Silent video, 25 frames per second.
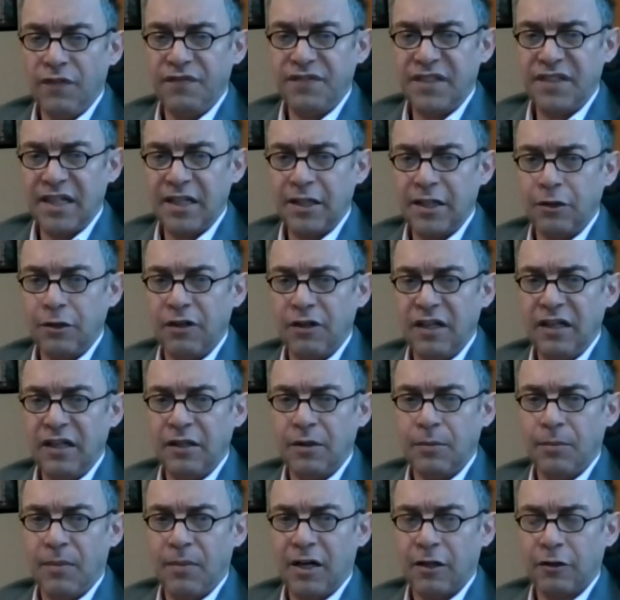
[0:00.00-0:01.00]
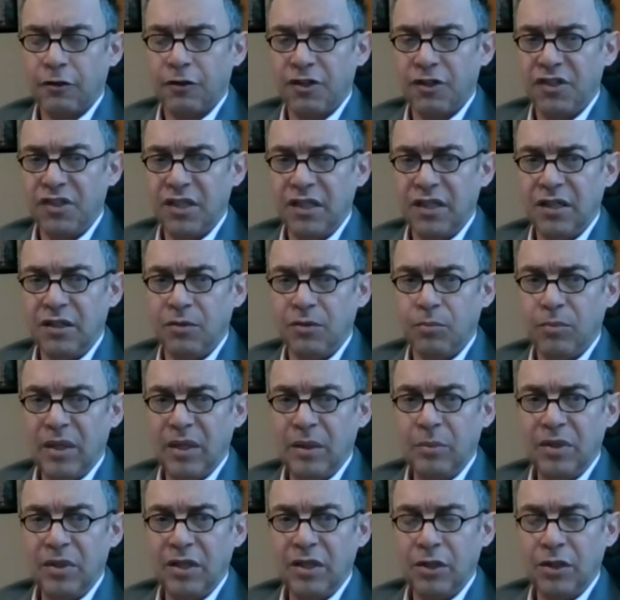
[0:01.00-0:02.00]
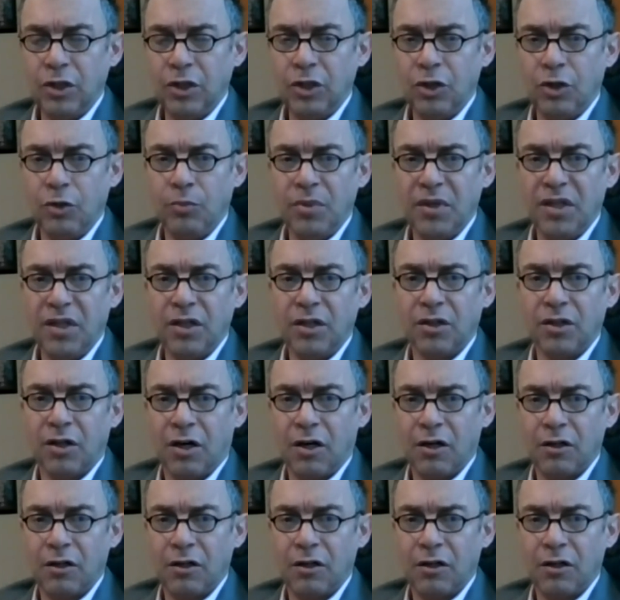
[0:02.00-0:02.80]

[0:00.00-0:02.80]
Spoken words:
of denigrating democracy is maybe a little bit